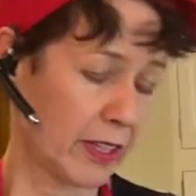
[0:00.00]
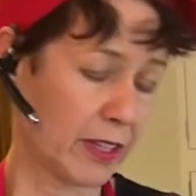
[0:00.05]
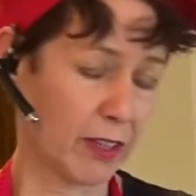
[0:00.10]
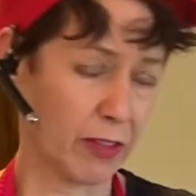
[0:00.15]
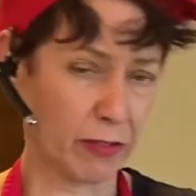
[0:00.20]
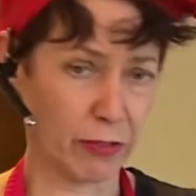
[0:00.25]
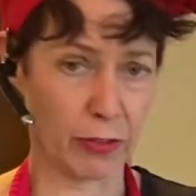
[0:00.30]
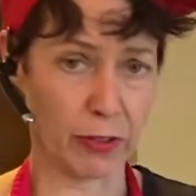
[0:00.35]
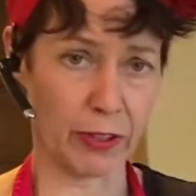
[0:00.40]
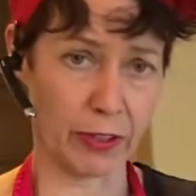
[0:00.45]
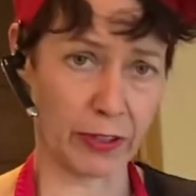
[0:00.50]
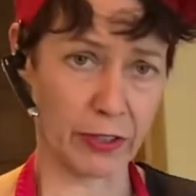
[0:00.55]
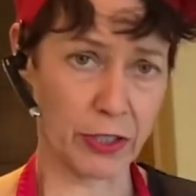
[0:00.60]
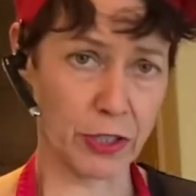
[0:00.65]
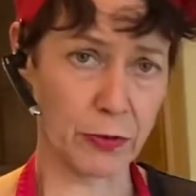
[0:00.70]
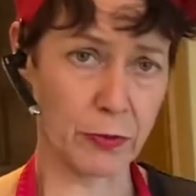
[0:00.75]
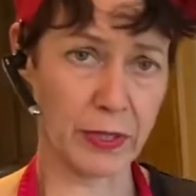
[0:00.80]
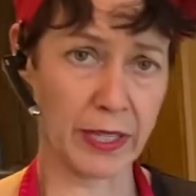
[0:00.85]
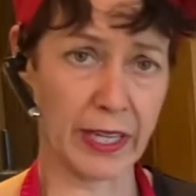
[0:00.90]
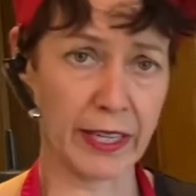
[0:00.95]
for lunch
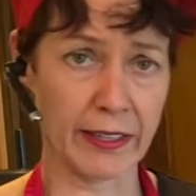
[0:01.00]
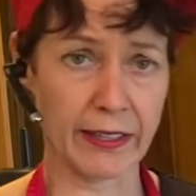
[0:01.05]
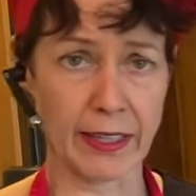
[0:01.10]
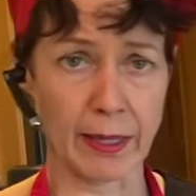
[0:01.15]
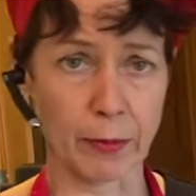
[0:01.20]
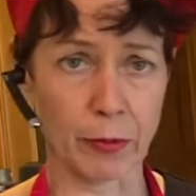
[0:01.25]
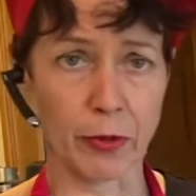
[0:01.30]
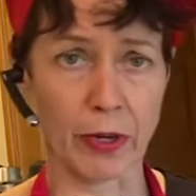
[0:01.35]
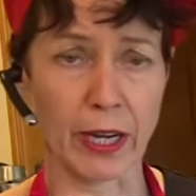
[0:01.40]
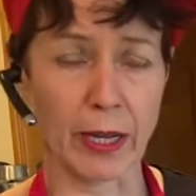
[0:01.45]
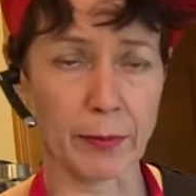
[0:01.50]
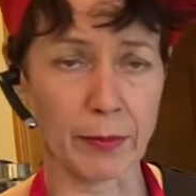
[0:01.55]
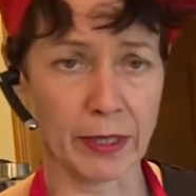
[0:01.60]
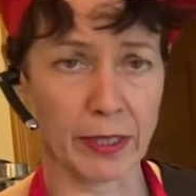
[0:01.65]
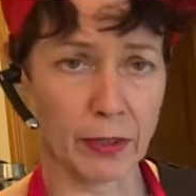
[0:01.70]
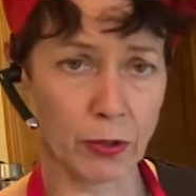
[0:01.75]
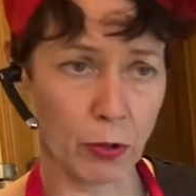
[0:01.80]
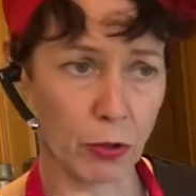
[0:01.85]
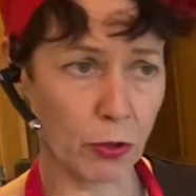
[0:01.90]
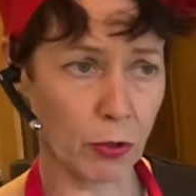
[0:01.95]
we end up grabbing
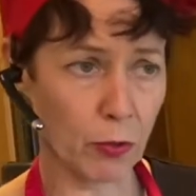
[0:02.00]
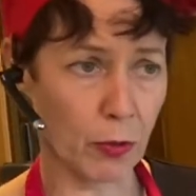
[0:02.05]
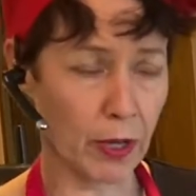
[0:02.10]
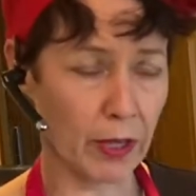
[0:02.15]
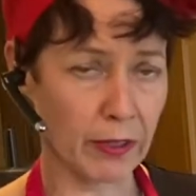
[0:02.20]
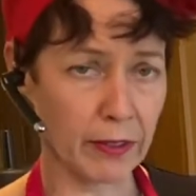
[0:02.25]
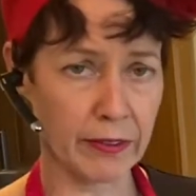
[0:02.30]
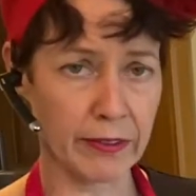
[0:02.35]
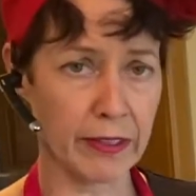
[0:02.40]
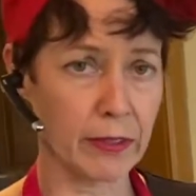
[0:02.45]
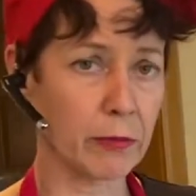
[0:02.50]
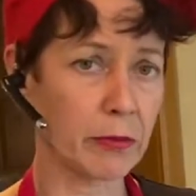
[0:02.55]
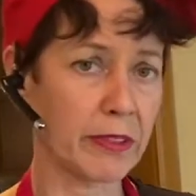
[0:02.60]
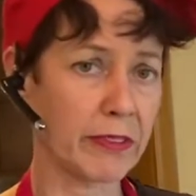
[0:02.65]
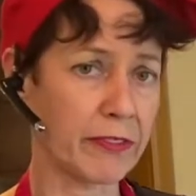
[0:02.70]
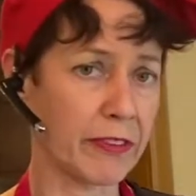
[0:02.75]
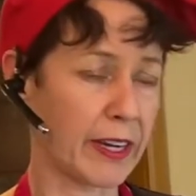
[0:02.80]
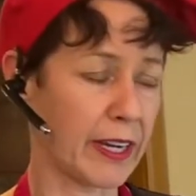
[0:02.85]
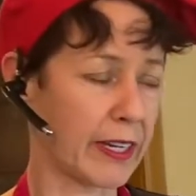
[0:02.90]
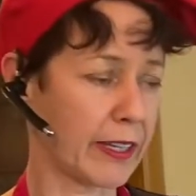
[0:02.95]
low quality
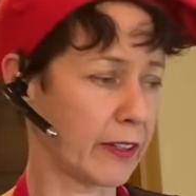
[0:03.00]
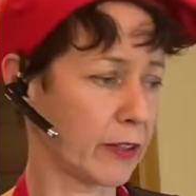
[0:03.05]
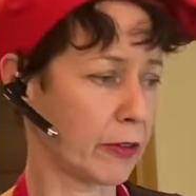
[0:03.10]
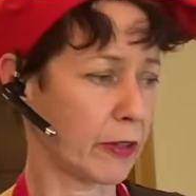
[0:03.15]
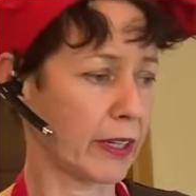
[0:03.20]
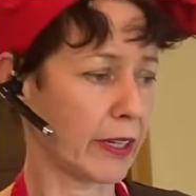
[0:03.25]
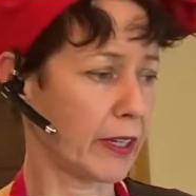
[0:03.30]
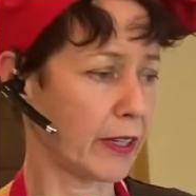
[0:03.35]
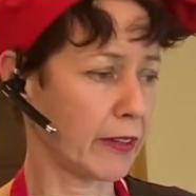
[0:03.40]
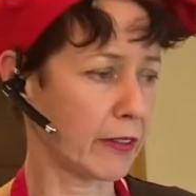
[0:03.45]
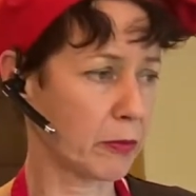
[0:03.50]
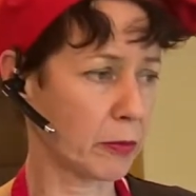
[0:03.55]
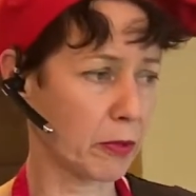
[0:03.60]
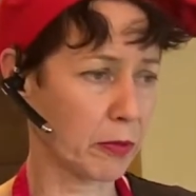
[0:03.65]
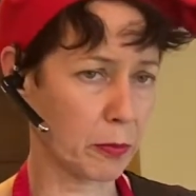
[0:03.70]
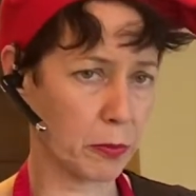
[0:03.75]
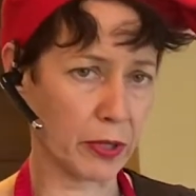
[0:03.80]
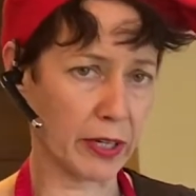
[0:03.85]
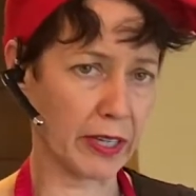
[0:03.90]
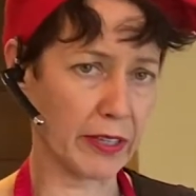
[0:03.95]
refined grains with
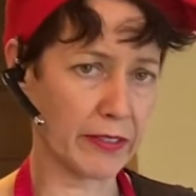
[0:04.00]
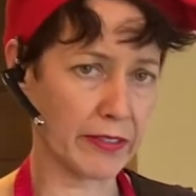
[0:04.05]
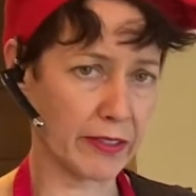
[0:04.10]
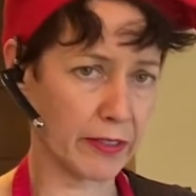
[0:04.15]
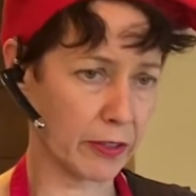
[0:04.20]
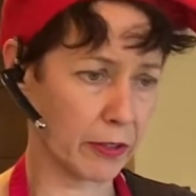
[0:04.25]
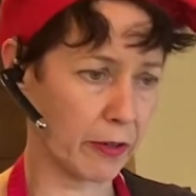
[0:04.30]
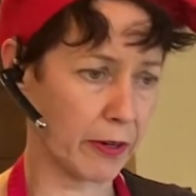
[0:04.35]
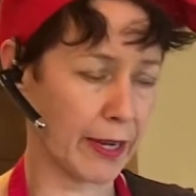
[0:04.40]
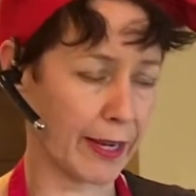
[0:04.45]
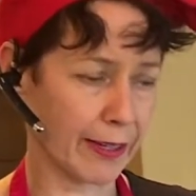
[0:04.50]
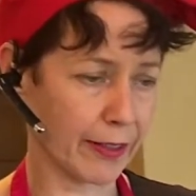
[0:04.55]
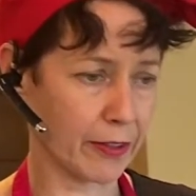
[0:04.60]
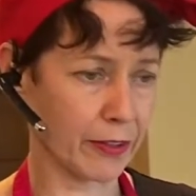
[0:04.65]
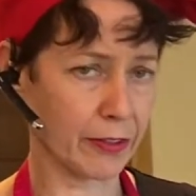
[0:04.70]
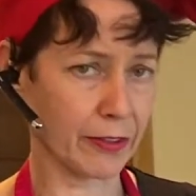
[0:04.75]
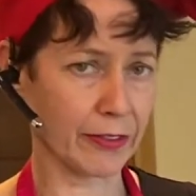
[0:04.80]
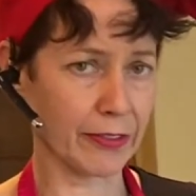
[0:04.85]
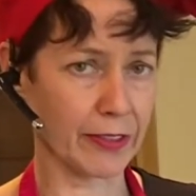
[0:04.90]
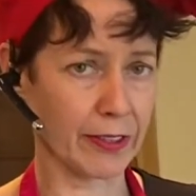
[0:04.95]
breads and
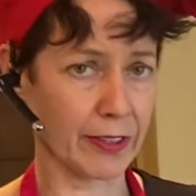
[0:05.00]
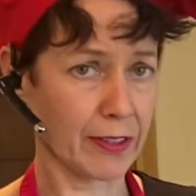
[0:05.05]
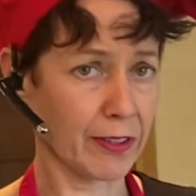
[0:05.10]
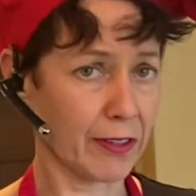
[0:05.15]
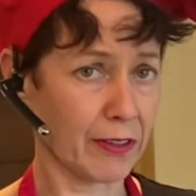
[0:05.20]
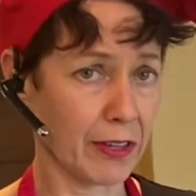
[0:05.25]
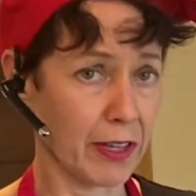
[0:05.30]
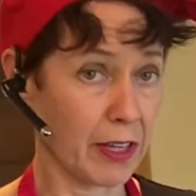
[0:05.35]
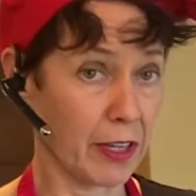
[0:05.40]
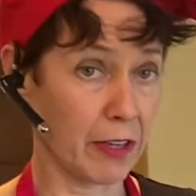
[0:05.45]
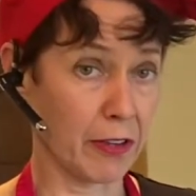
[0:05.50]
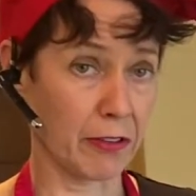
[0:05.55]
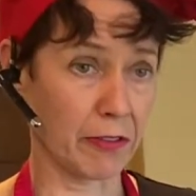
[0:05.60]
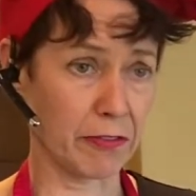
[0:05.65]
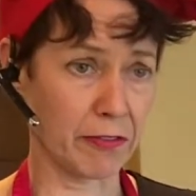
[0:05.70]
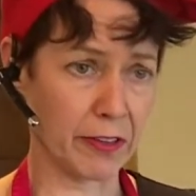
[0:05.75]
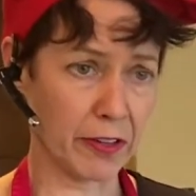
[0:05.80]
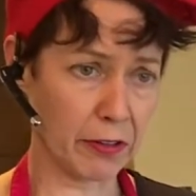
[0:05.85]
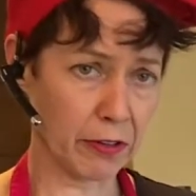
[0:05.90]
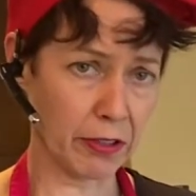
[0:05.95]
crackers that are very